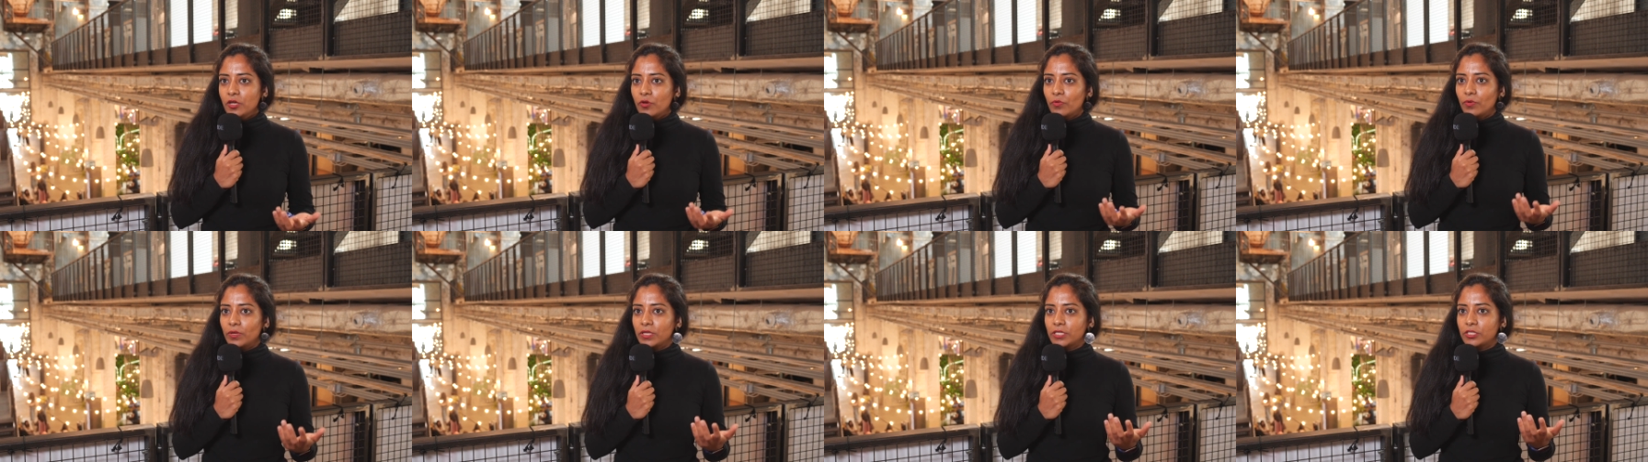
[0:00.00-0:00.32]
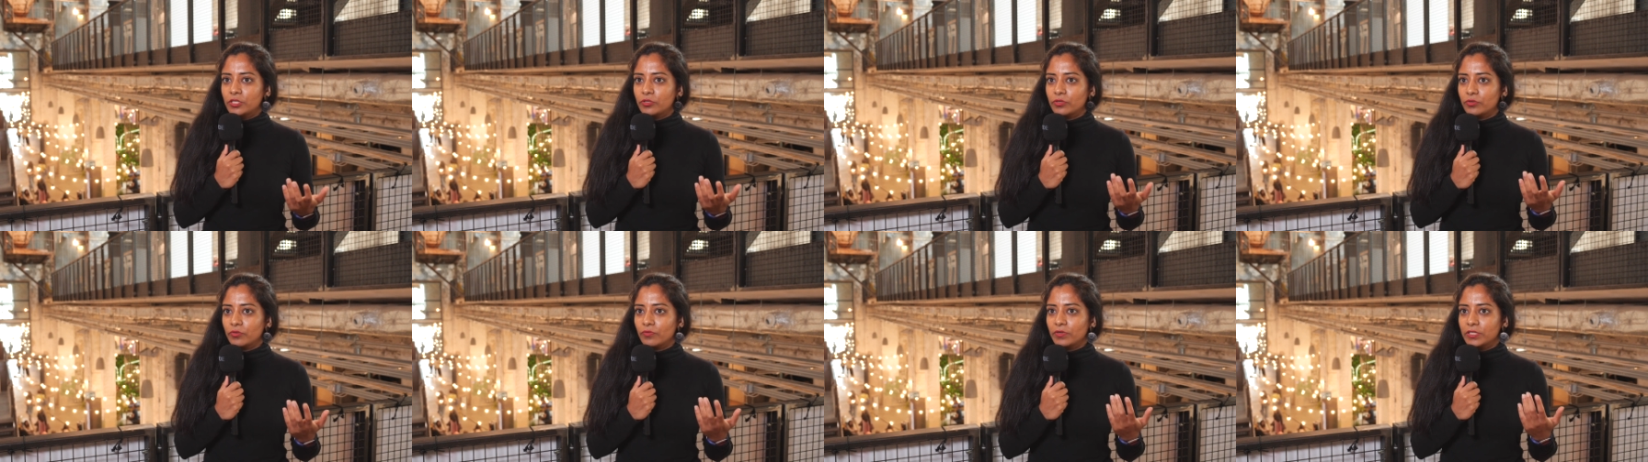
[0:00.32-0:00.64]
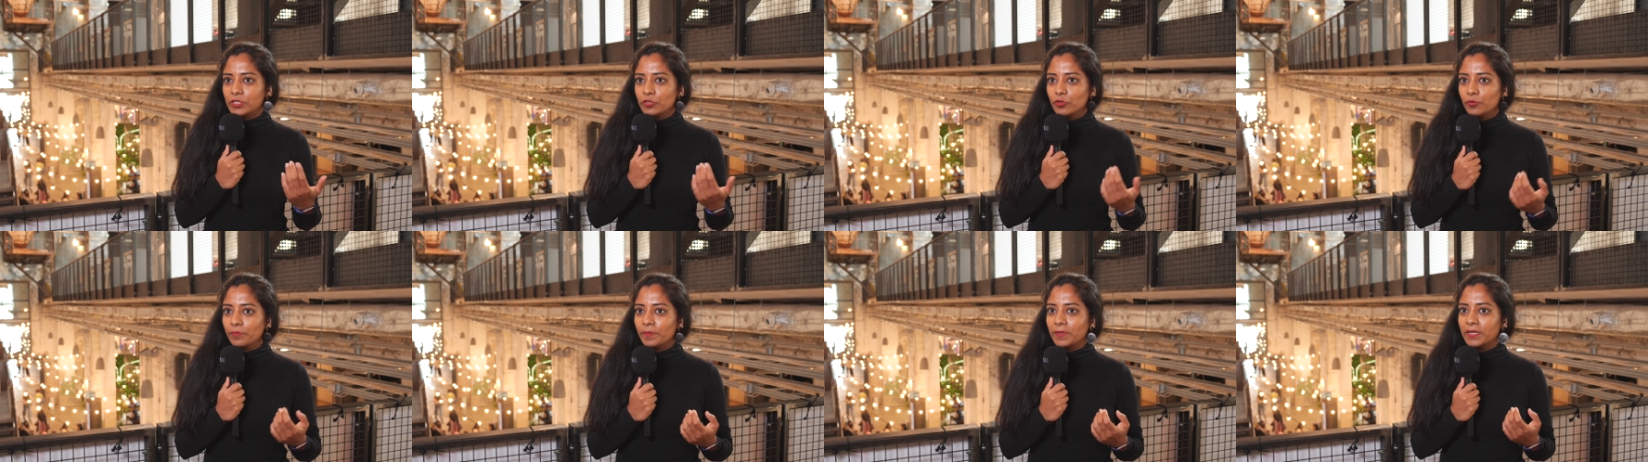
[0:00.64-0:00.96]
which
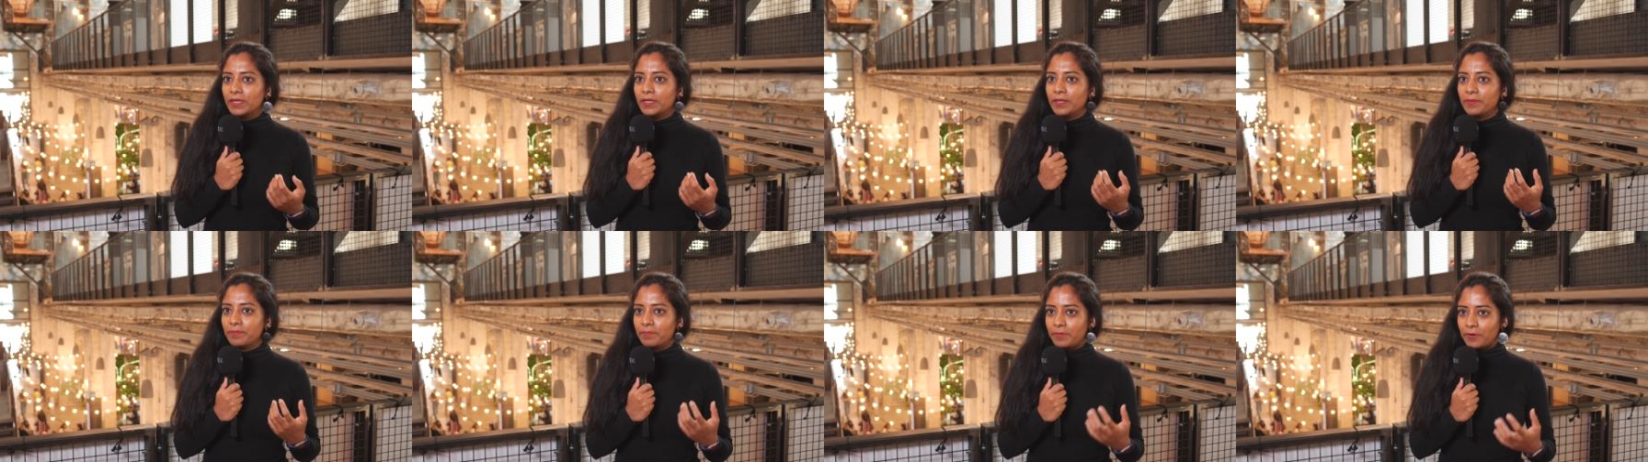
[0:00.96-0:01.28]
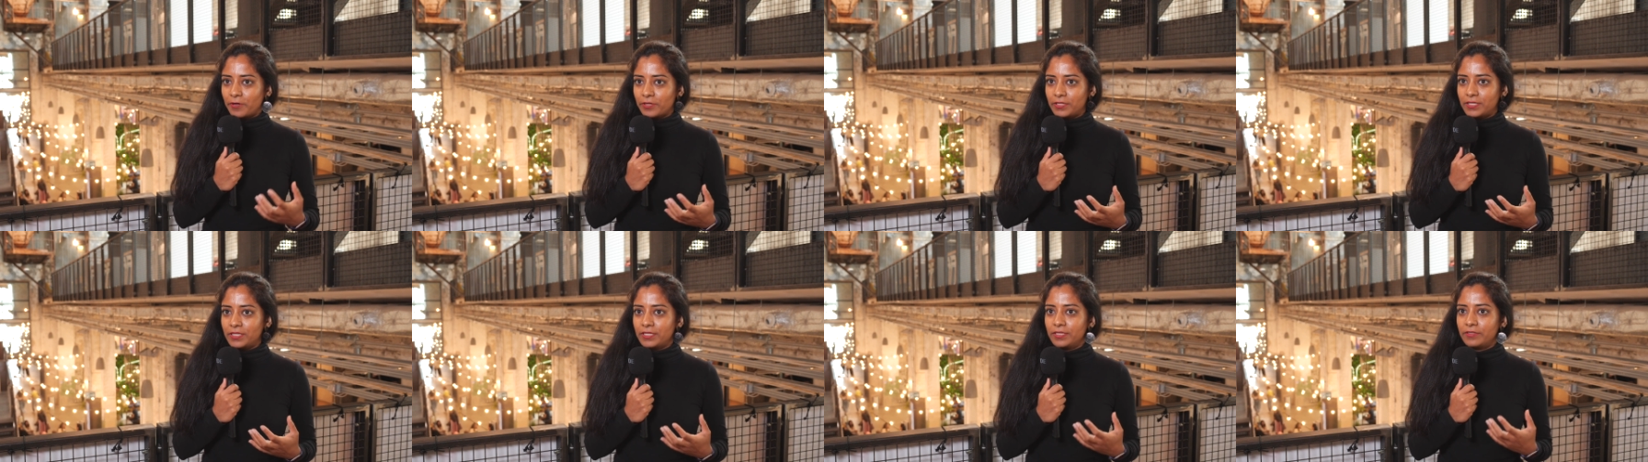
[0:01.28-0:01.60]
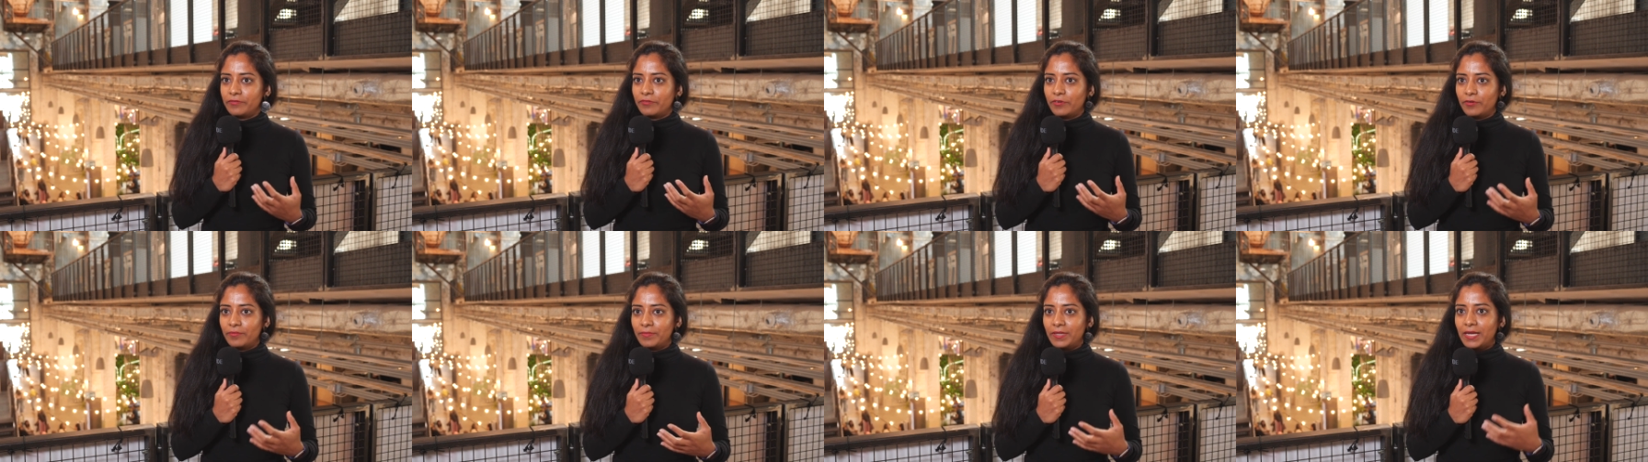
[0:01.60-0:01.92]
was super
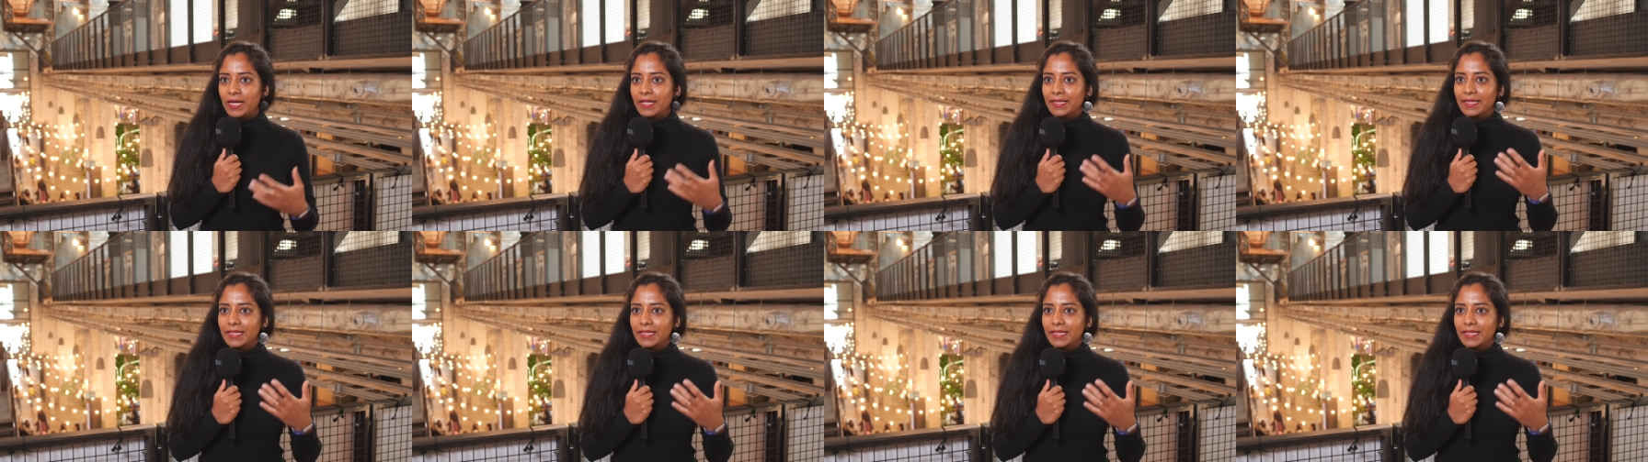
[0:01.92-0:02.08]
important for me